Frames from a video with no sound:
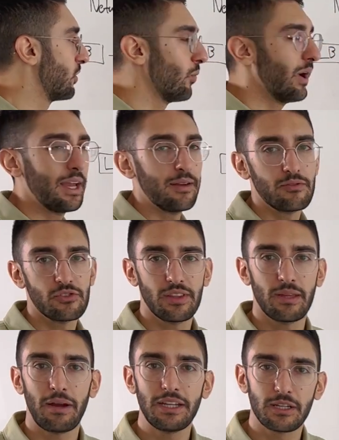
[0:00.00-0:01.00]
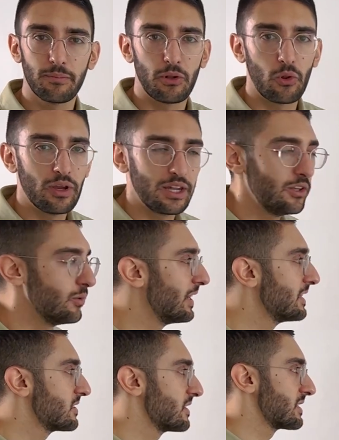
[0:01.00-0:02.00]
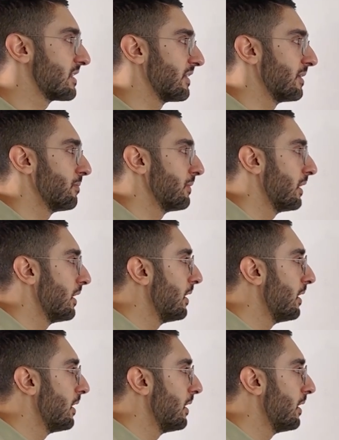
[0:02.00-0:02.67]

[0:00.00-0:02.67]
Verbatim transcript: way. So they might deploy a new instance of it,